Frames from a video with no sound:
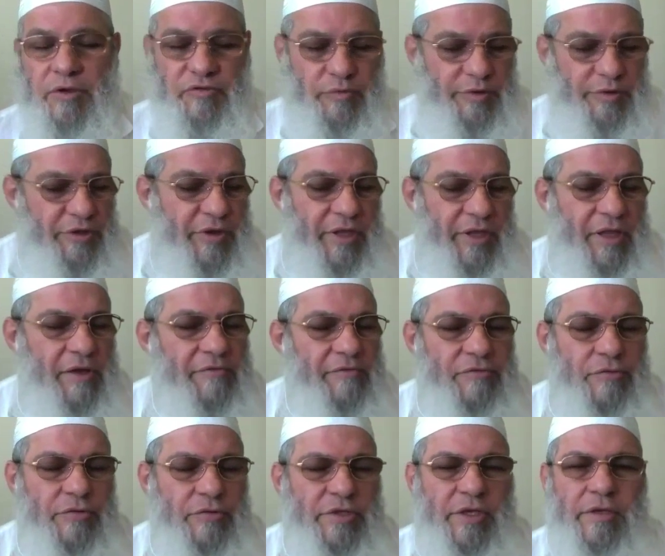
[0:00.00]
That's where you can
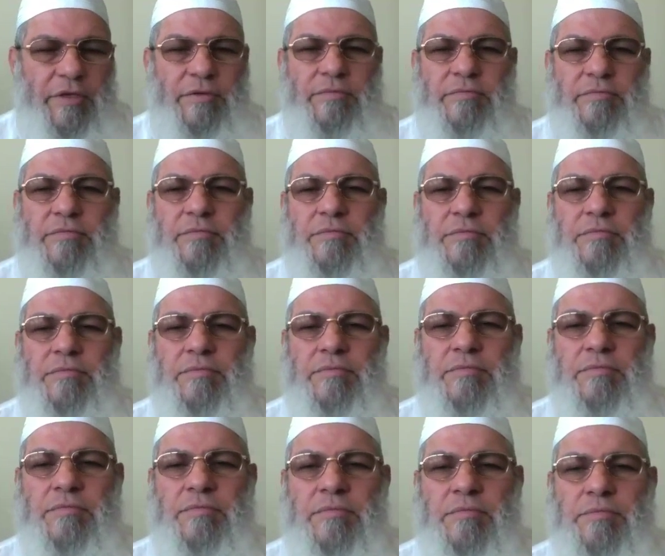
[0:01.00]
have dunya,
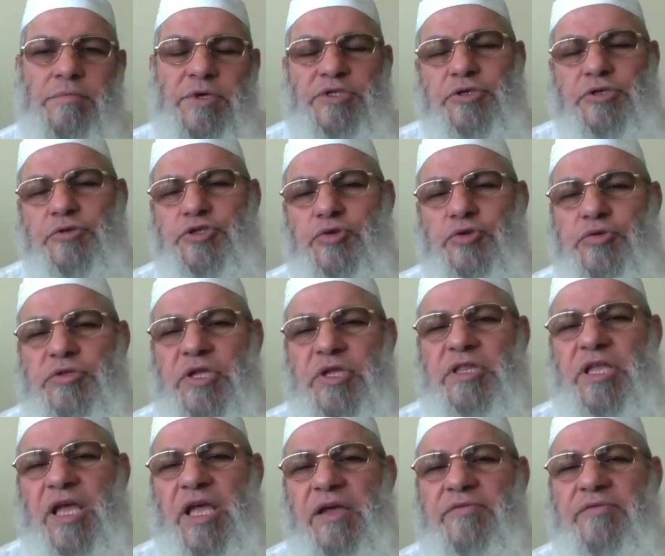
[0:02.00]
but you should not